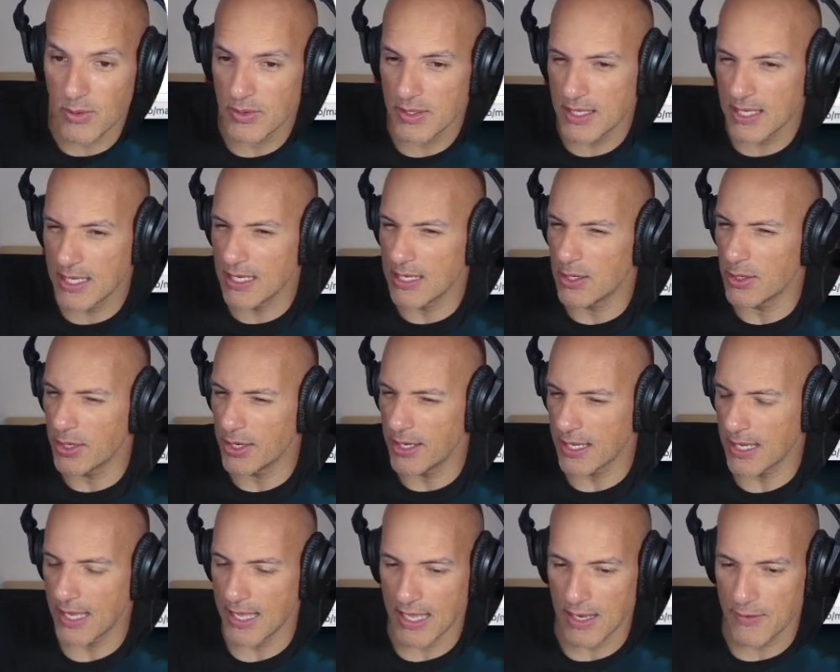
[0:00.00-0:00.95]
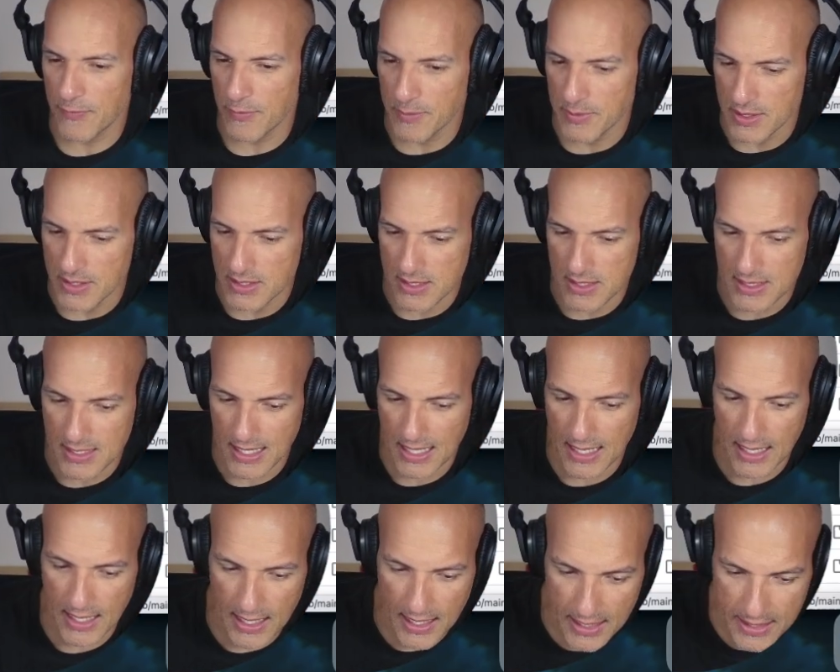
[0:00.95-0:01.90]
or the key learning I had from this is
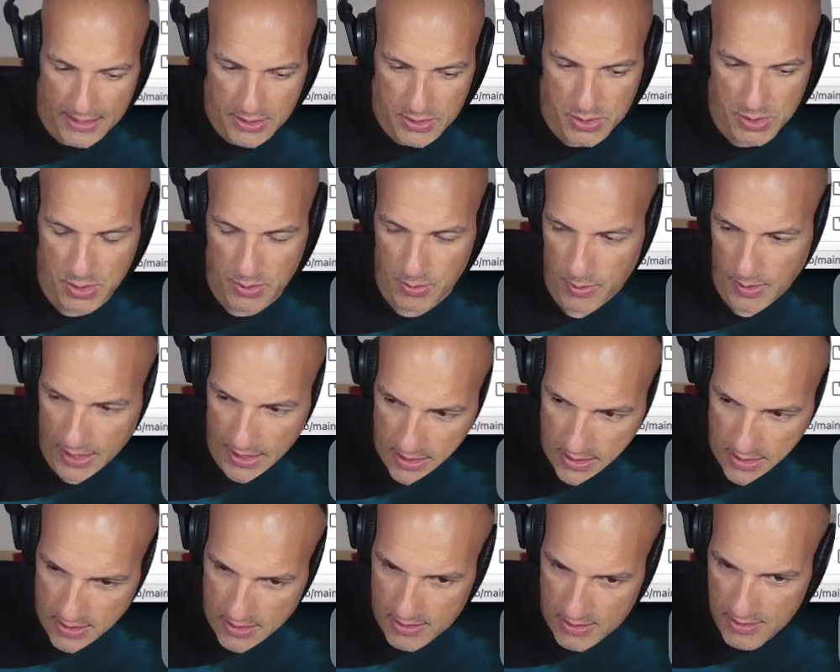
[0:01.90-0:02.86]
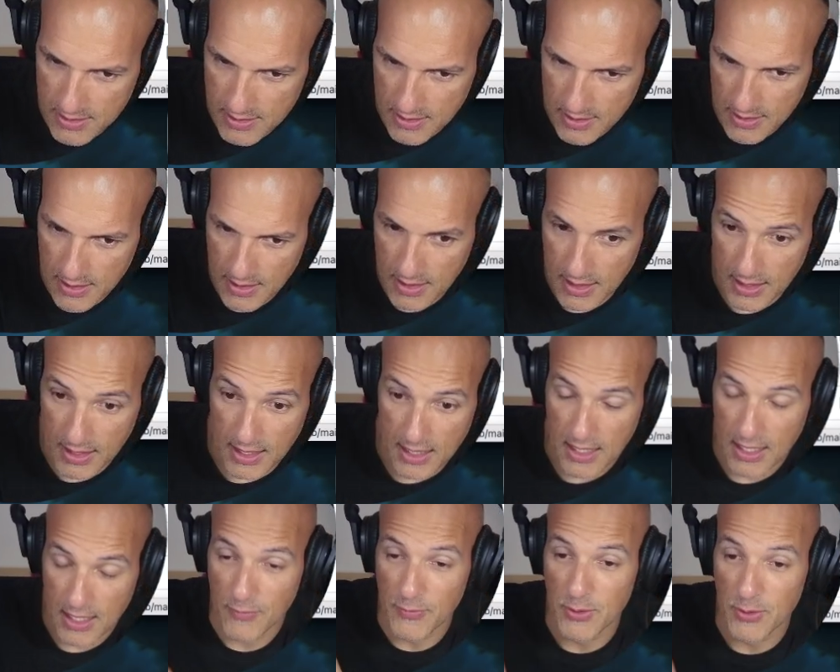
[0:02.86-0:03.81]
AI is great
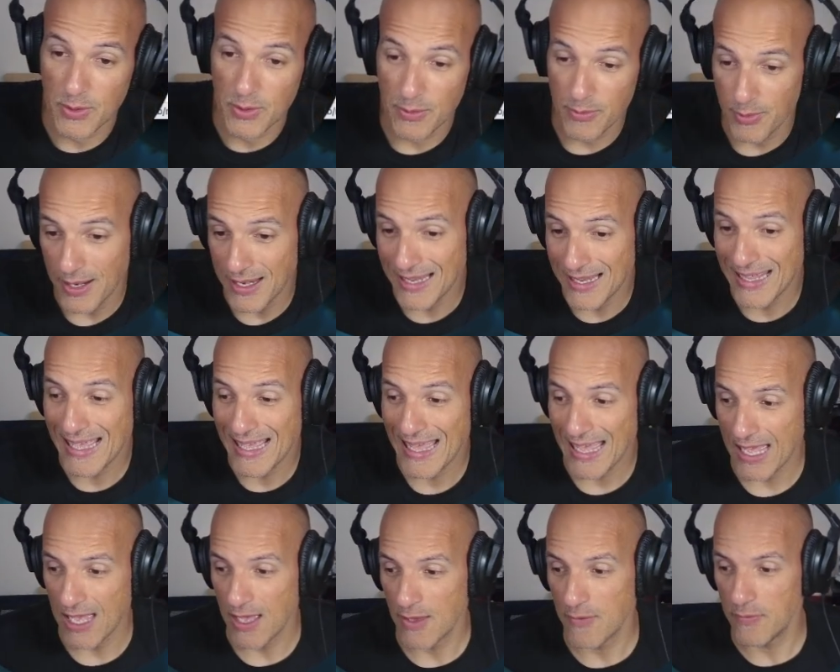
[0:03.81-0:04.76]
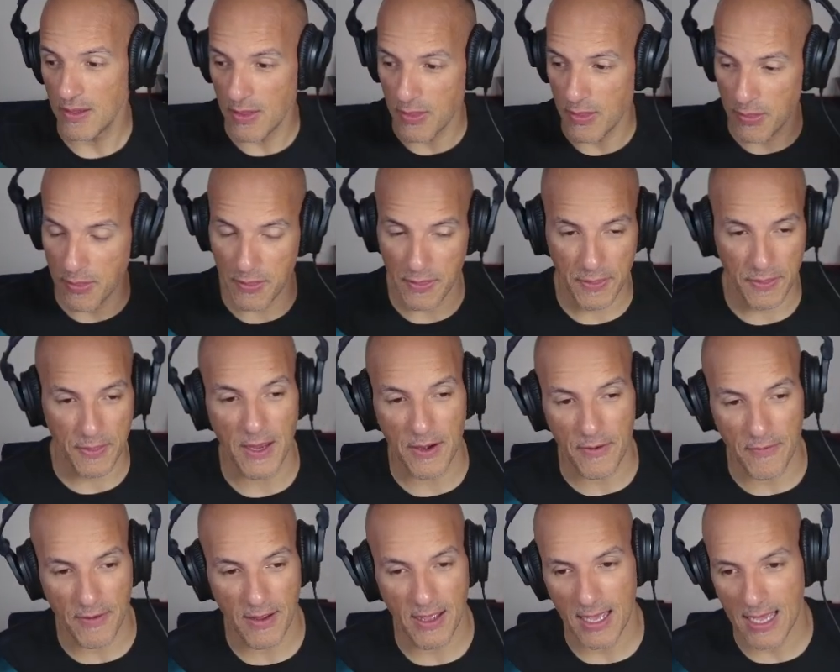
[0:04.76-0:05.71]
if you already have a
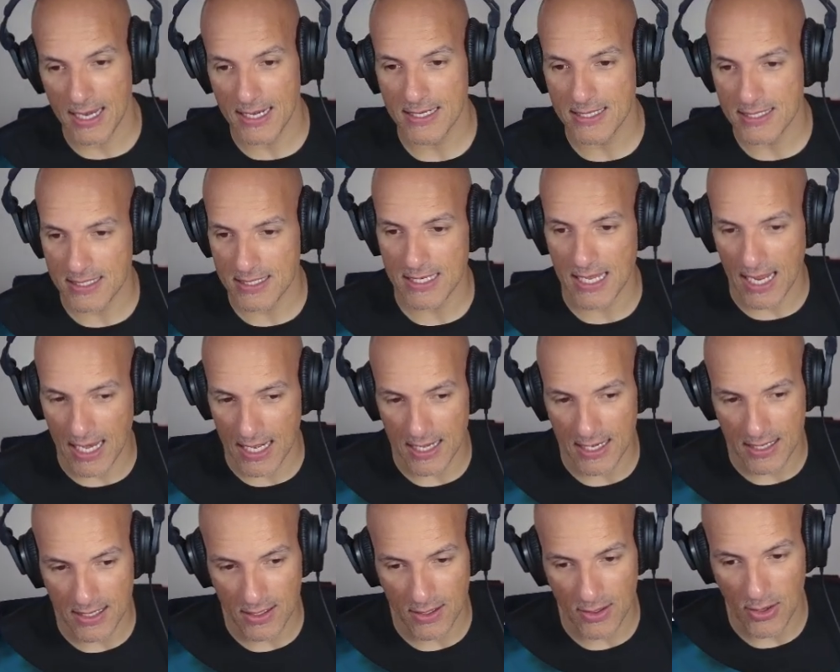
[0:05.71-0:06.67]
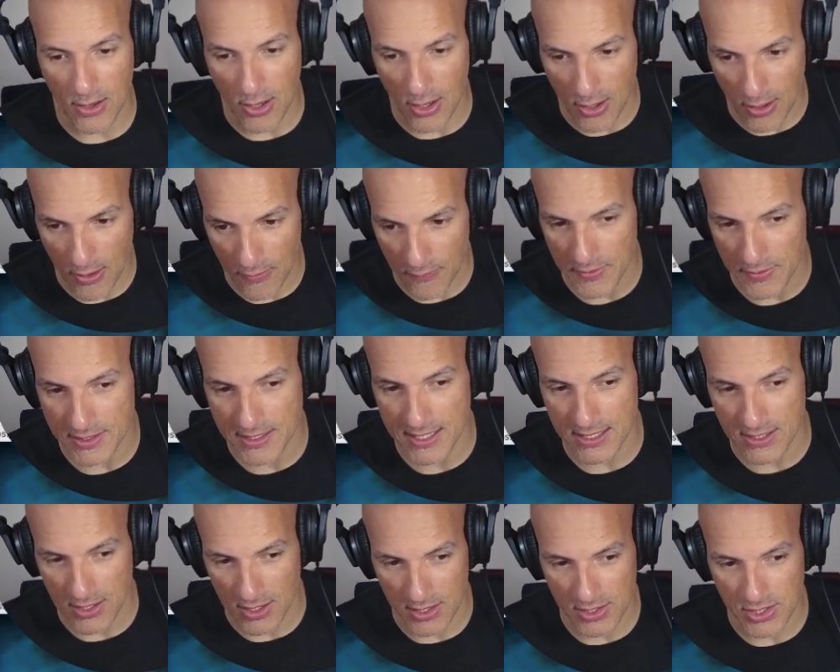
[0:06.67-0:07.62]
thorough understanding of the
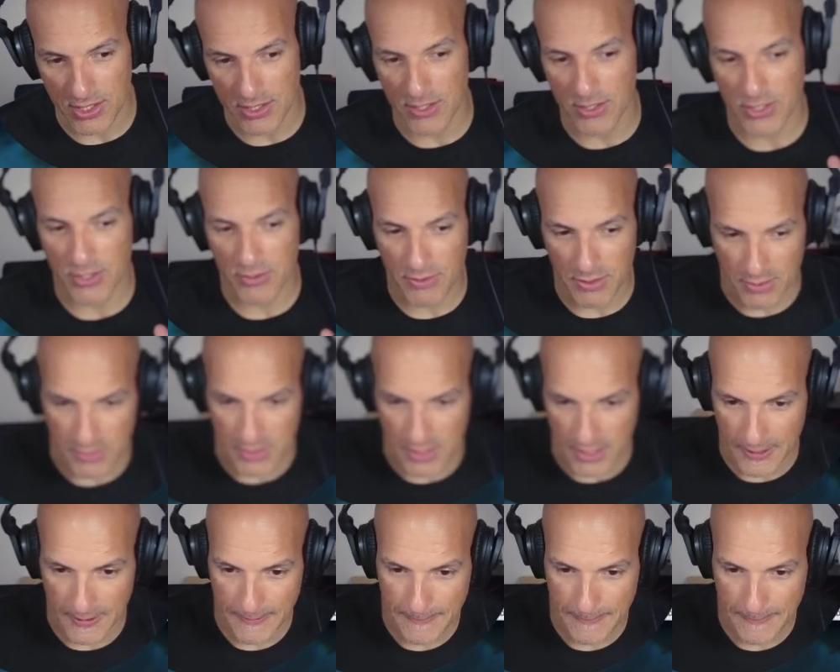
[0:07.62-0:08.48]
technology that you're using